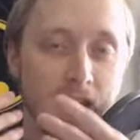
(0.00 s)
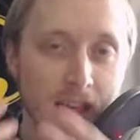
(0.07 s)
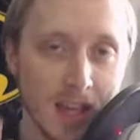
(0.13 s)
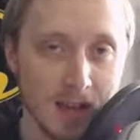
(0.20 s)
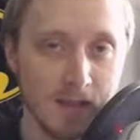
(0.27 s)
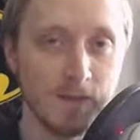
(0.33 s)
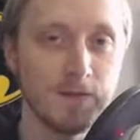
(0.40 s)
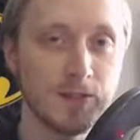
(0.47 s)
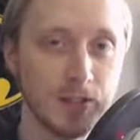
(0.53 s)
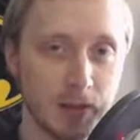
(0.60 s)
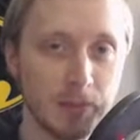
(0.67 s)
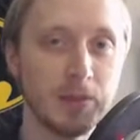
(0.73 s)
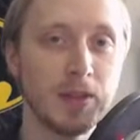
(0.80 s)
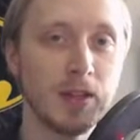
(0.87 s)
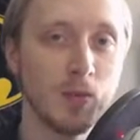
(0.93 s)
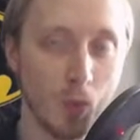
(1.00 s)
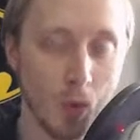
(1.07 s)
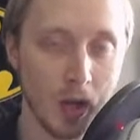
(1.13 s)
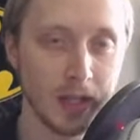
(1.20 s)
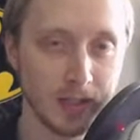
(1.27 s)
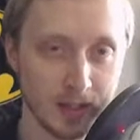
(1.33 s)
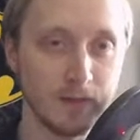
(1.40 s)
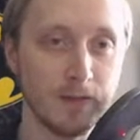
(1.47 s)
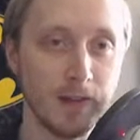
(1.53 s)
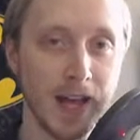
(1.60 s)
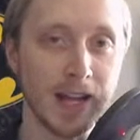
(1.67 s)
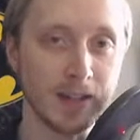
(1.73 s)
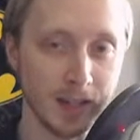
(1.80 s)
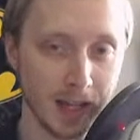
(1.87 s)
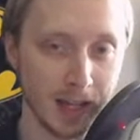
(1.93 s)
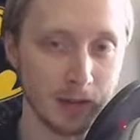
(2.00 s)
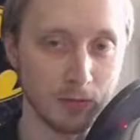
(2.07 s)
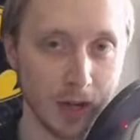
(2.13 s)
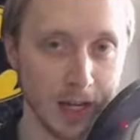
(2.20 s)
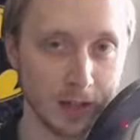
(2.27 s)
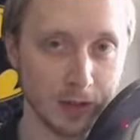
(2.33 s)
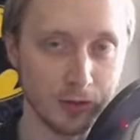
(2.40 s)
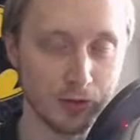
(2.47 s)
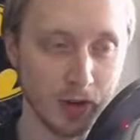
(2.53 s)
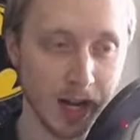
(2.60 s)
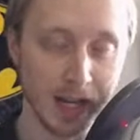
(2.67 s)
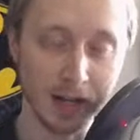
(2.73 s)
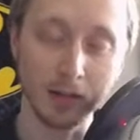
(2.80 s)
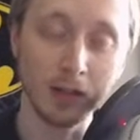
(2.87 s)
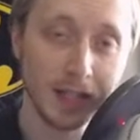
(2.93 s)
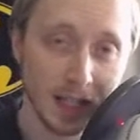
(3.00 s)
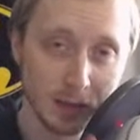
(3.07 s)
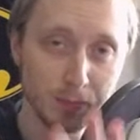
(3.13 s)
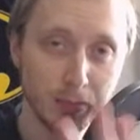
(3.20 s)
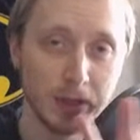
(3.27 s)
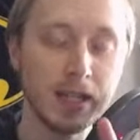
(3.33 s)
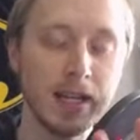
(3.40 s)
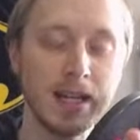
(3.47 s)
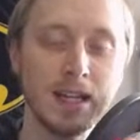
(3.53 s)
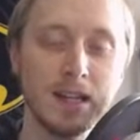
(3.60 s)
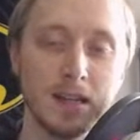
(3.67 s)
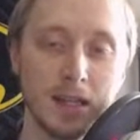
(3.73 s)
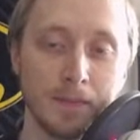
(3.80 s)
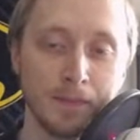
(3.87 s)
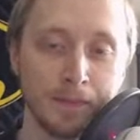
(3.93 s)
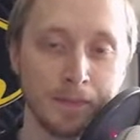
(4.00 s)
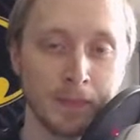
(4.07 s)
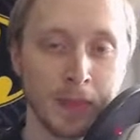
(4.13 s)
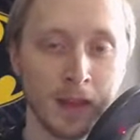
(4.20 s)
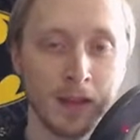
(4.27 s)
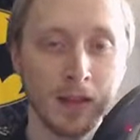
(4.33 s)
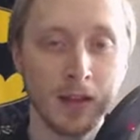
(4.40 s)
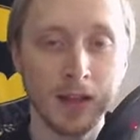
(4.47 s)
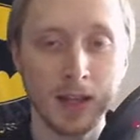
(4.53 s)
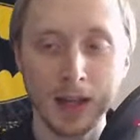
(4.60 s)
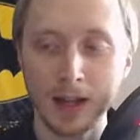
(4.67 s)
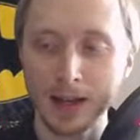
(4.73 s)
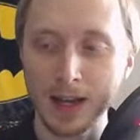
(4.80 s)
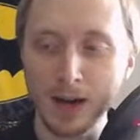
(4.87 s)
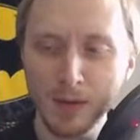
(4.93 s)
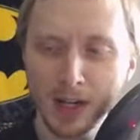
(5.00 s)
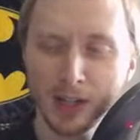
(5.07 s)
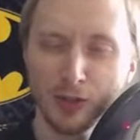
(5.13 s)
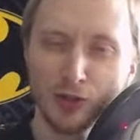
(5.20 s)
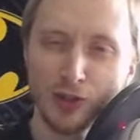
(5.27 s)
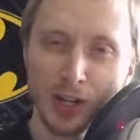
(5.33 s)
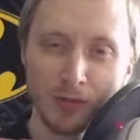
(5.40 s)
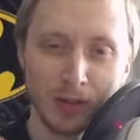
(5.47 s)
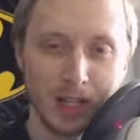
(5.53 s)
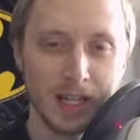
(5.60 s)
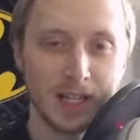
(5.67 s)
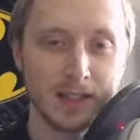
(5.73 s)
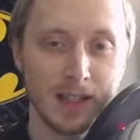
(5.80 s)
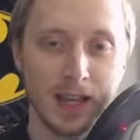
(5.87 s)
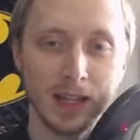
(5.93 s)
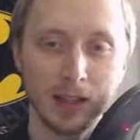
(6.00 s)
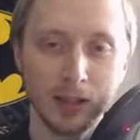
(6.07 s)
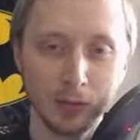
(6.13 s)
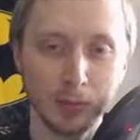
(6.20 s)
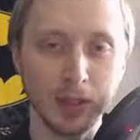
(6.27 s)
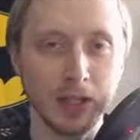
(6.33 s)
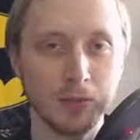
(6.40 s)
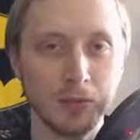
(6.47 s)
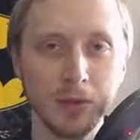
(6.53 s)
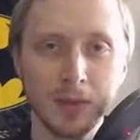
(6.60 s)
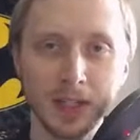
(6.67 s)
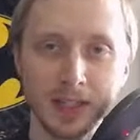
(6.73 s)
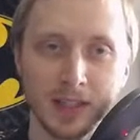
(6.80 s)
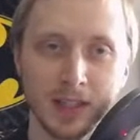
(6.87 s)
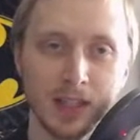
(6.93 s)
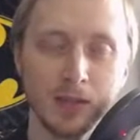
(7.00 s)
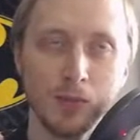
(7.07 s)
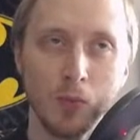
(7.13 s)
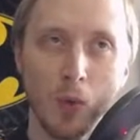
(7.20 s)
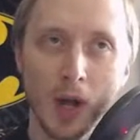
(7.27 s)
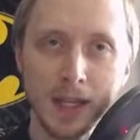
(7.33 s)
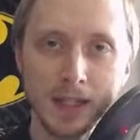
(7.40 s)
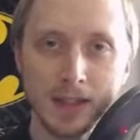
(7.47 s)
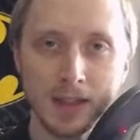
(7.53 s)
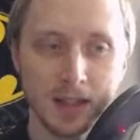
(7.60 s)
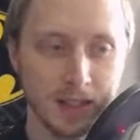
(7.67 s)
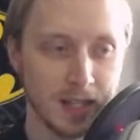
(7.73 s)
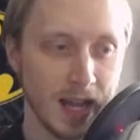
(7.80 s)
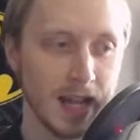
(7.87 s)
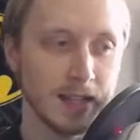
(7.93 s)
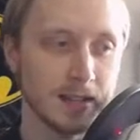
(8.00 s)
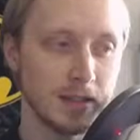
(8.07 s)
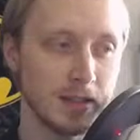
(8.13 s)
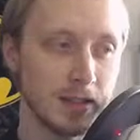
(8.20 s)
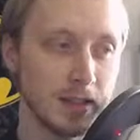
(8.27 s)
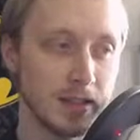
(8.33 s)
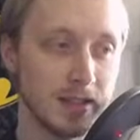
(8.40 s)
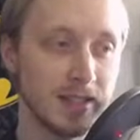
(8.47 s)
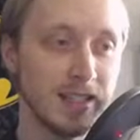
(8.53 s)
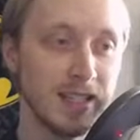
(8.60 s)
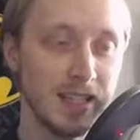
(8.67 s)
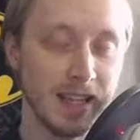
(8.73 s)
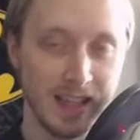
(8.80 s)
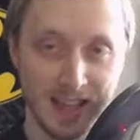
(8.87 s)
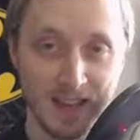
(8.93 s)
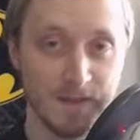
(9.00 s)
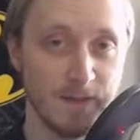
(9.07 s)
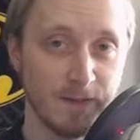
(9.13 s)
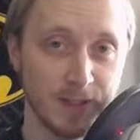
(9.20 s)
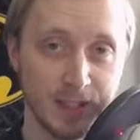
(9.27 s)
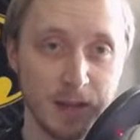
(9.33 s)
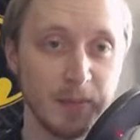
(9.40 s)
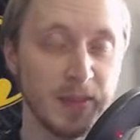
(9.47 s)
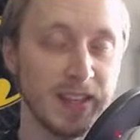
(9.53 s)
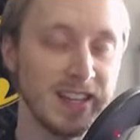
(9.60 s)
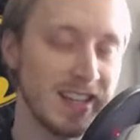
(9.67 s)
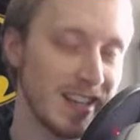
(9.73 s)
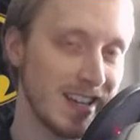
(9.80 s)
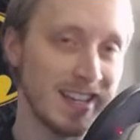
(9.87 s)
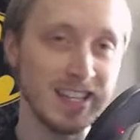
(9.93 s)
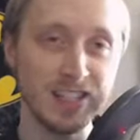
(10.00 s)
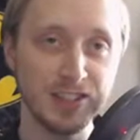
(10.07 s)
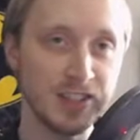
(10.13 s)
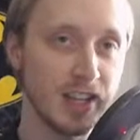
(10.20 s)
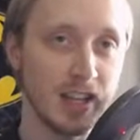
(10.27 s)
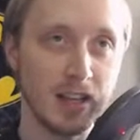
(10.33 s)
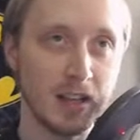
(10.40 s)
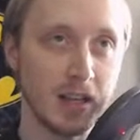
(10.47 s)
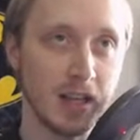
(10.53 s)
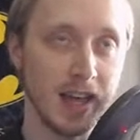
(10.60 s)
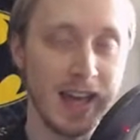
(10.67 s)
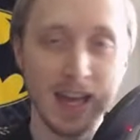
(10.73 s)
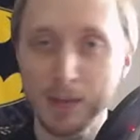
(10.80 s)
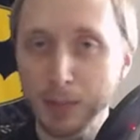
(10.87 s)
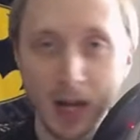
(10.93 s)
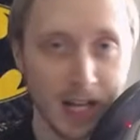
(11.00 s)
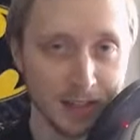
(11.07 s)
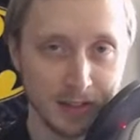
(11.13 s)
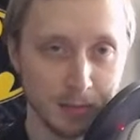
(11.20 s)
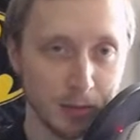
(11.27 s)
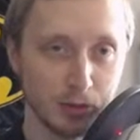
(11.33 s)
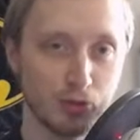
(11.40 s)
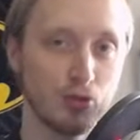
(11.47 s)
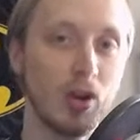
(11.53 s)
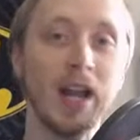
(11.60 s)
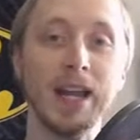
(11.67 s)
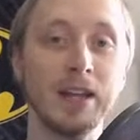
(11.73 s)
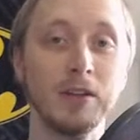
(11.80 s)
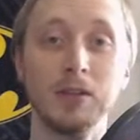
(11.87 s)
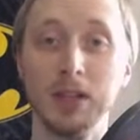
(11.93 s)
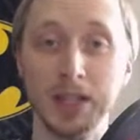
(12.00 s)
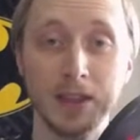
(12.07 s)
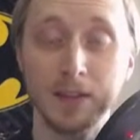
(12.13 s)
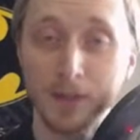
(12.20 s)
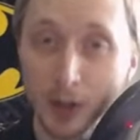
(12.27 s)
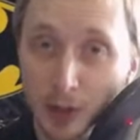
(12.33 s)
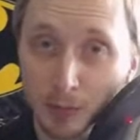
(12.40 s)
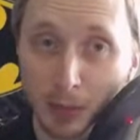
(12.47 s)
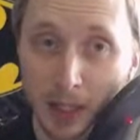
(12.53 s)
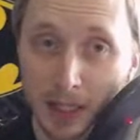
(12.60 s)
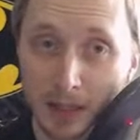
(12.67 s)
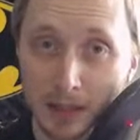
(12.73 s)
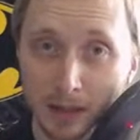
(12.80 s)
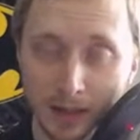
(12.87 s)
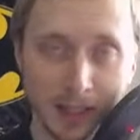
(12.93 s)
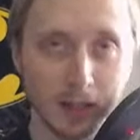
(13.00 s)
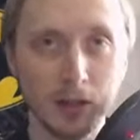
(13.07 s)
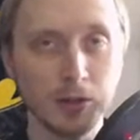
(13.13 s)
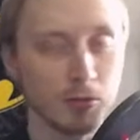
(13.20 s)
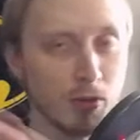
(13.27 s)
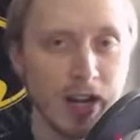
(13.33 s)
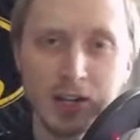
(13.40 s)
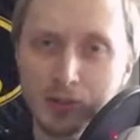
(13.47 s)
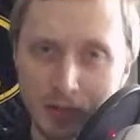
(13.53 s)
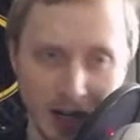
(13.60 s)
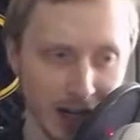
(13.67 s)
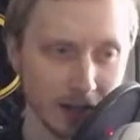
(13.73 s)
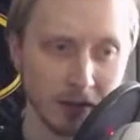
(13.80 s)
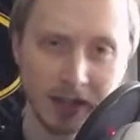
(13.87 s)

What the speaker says: if something was in fact a right triangle, and that's pretty handy. Now we're going to generalize that a little bit. We want to see what is the test to see if something is a possible triangle in the first place, let alone a right triangle.